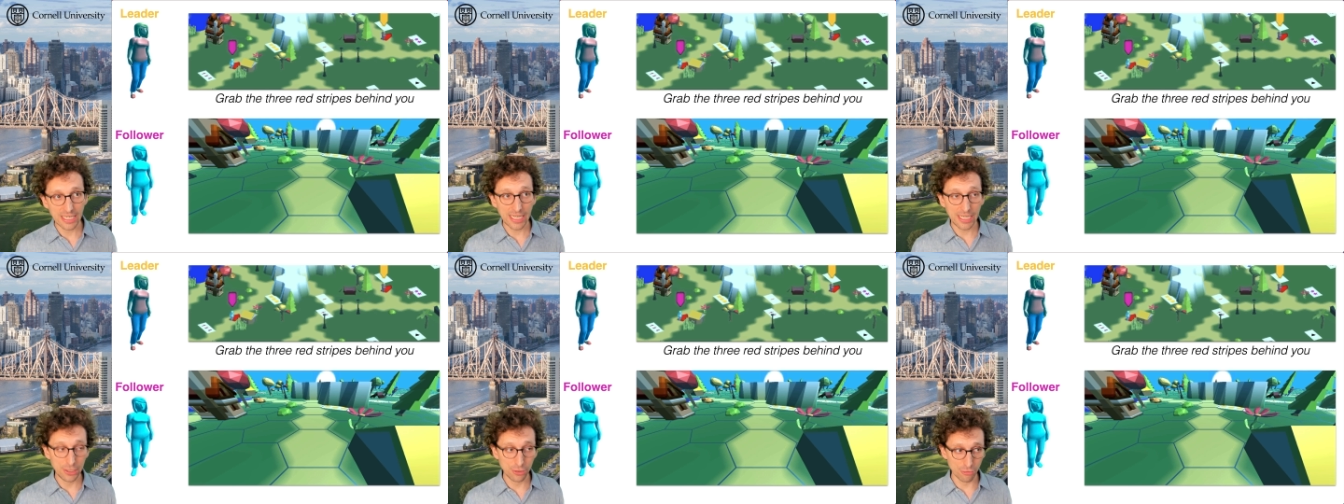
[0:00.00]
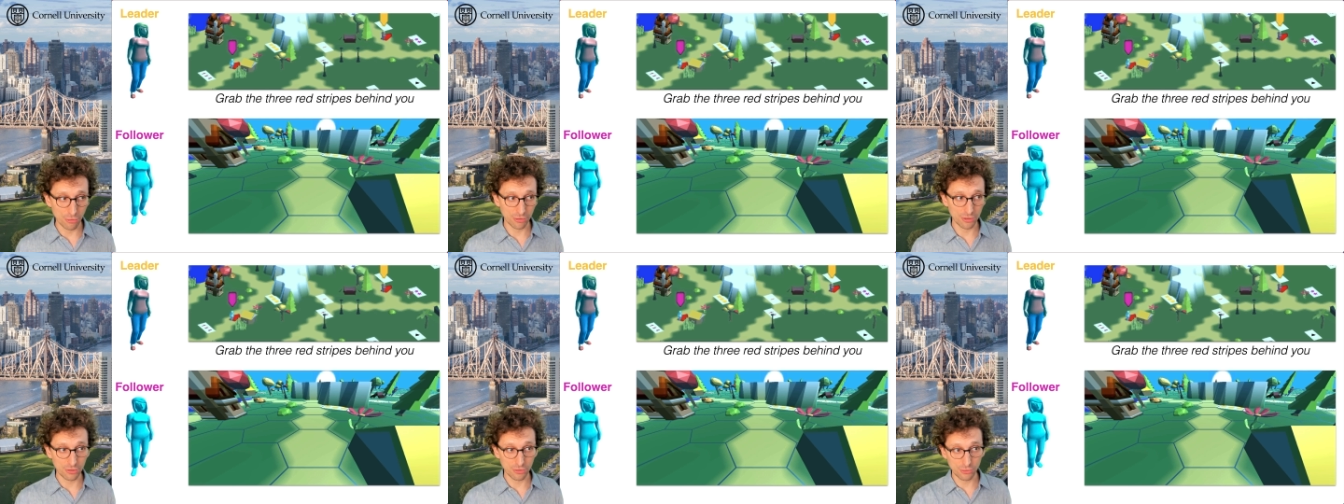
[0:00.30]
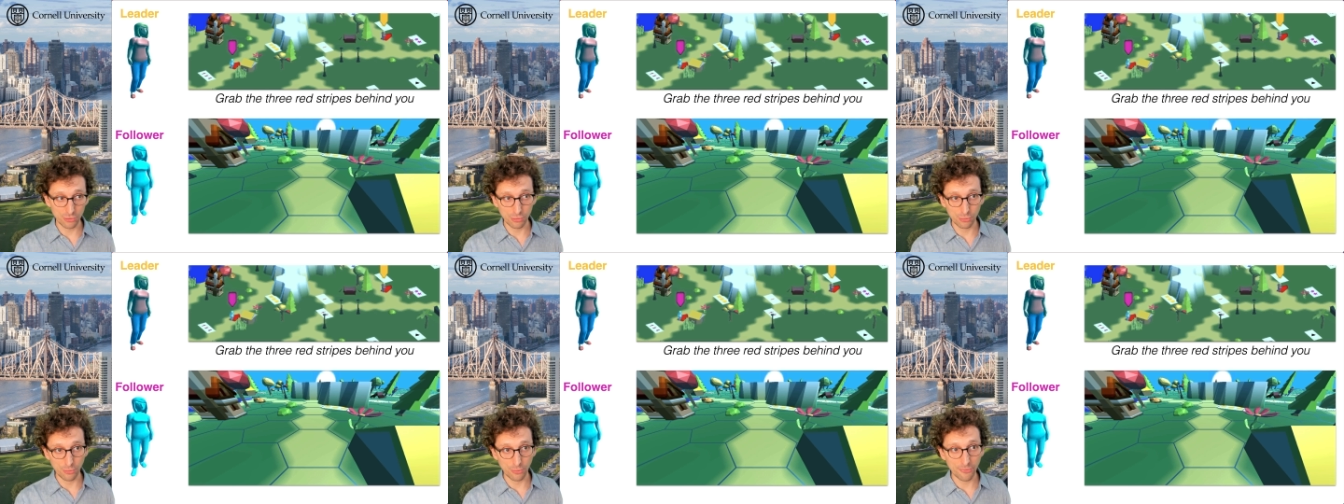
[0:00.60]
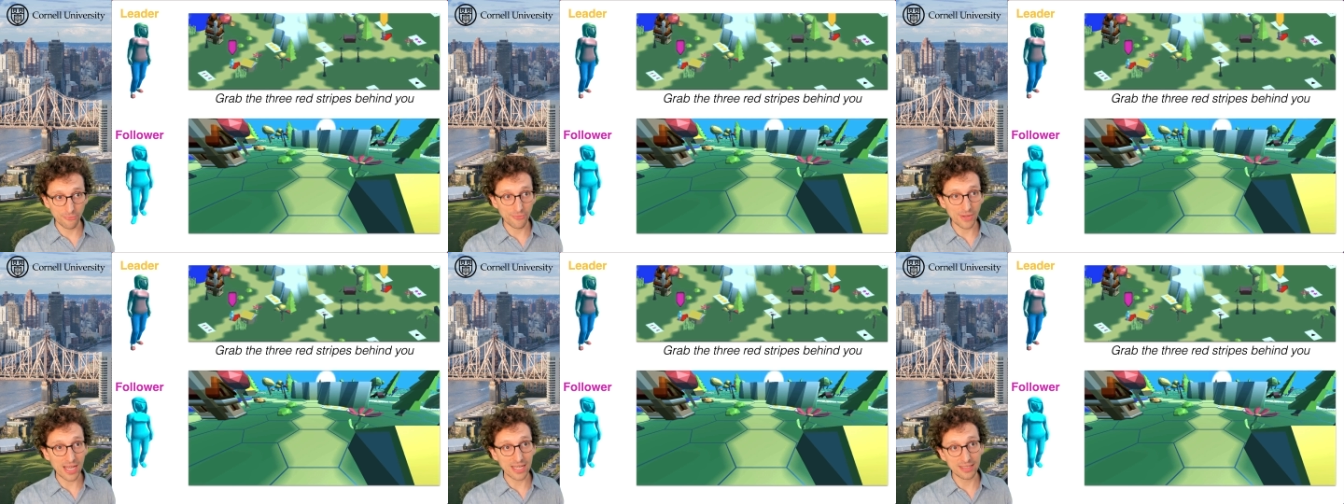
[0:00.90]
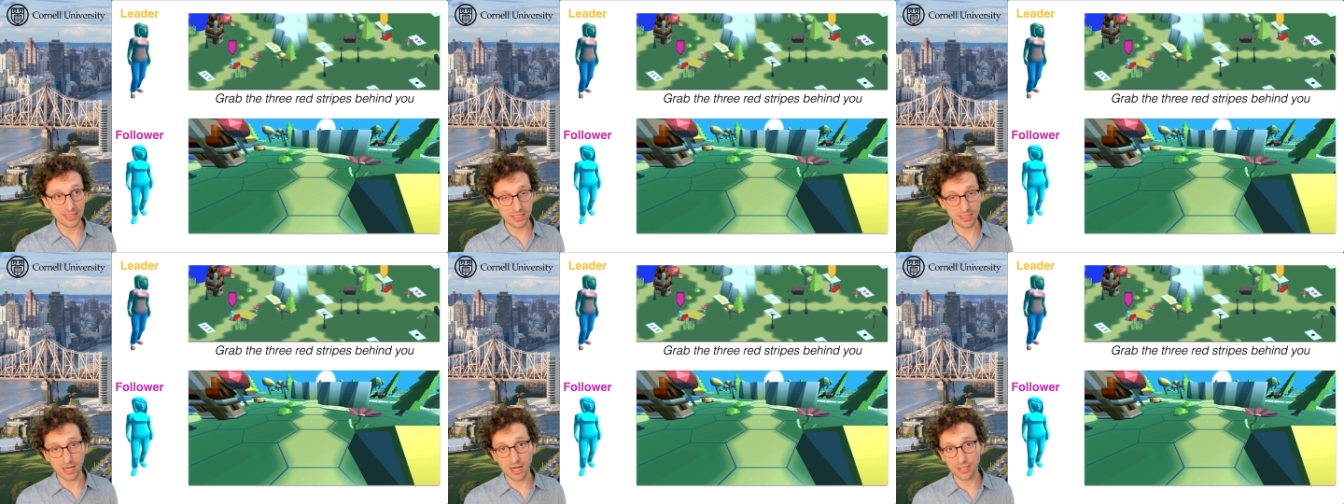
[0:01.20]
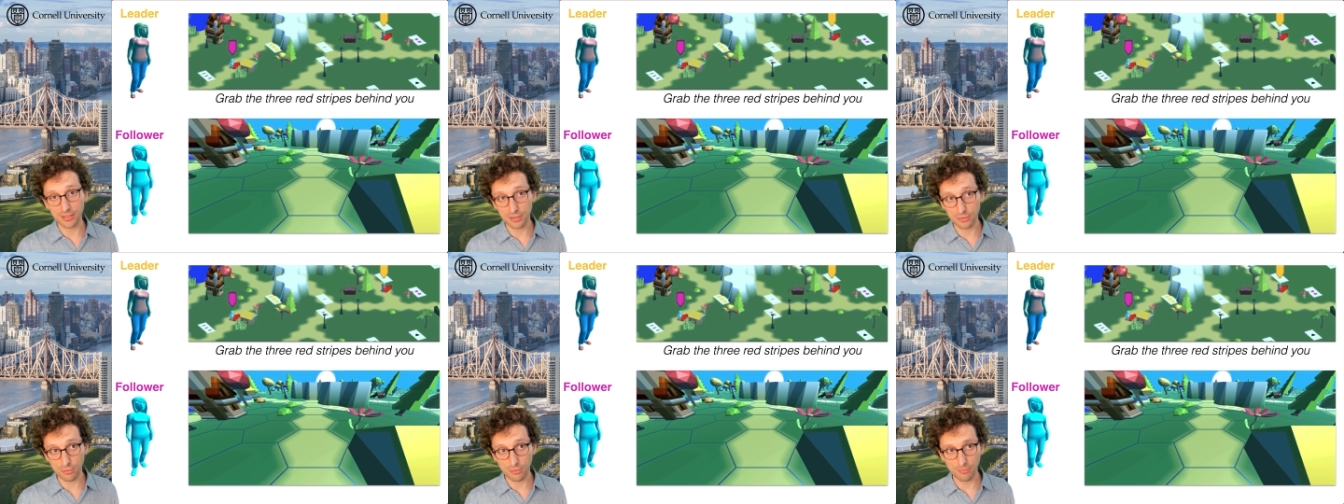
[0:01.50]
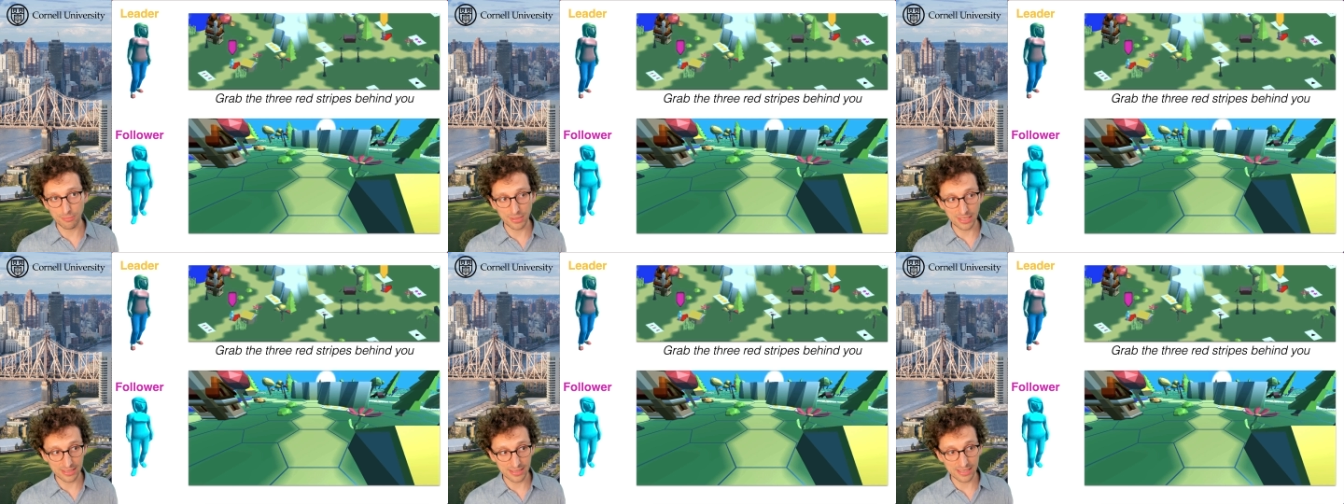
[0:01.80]
in order to find the card and
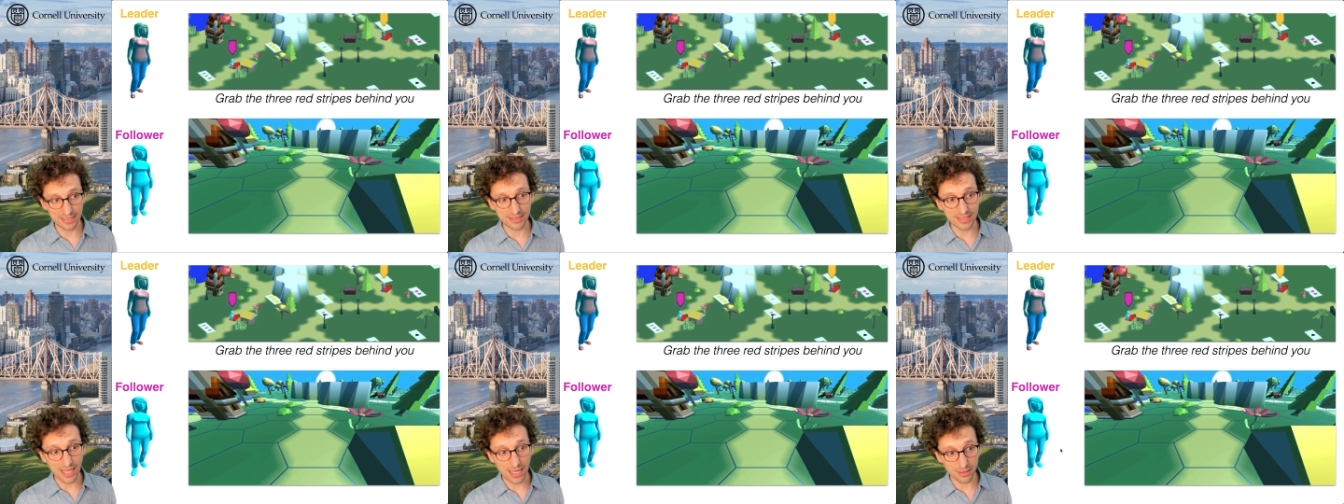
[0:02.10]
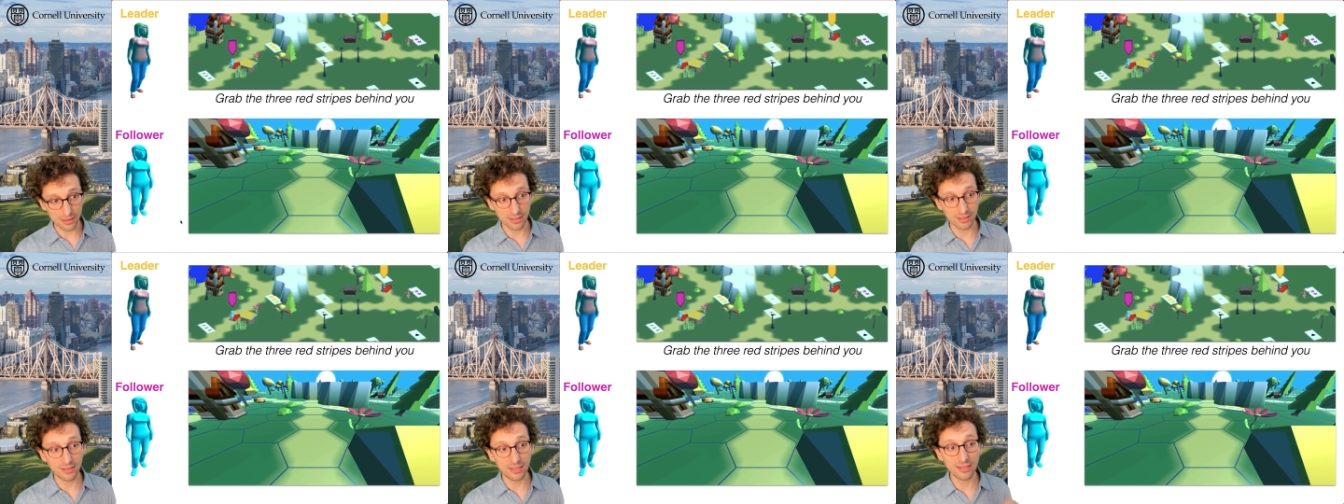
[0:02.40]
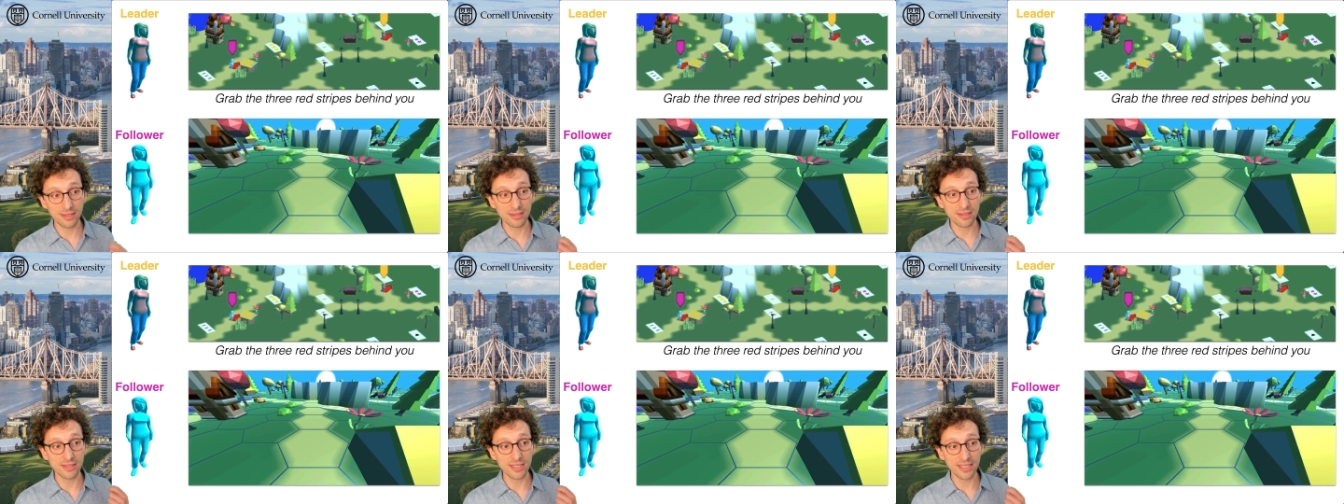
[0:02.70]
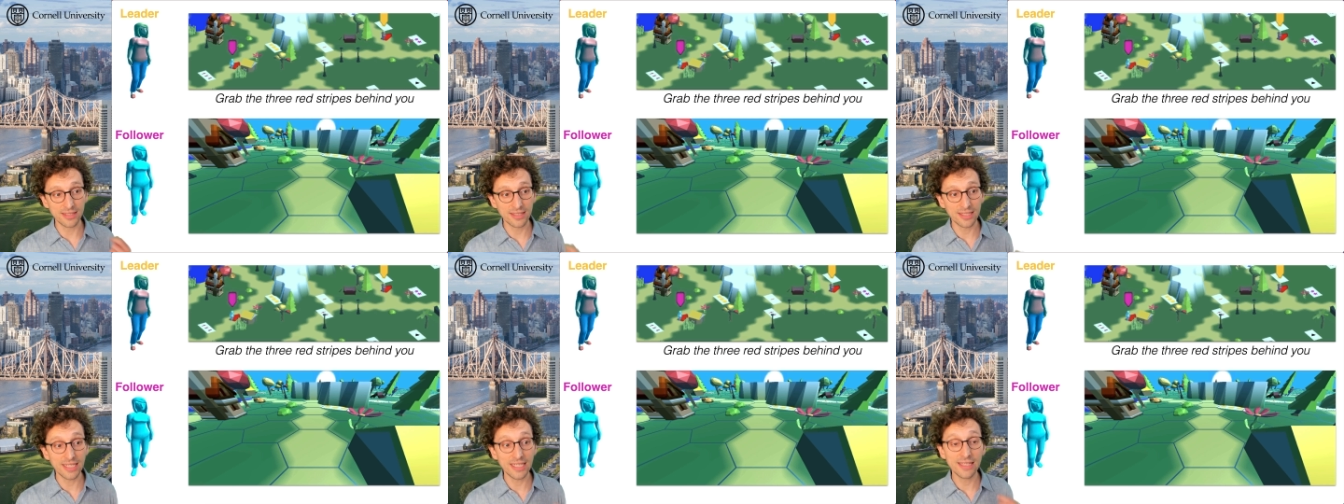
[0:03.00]
complete the task that